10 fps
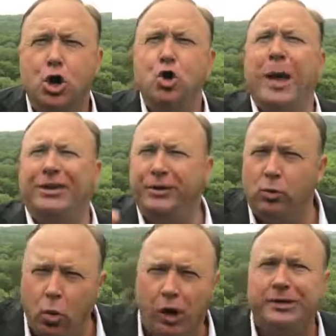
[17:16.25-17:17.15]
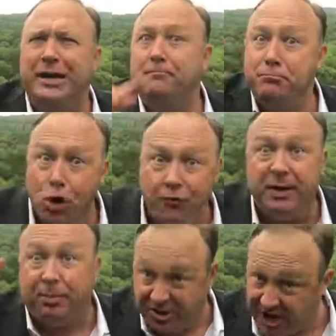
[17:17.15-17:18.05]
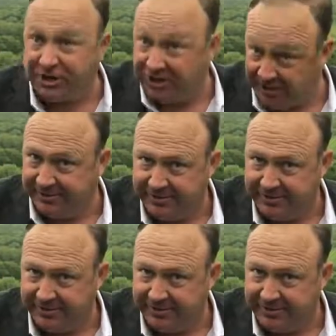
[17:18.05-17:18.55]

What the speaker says: who actually worked in movie production,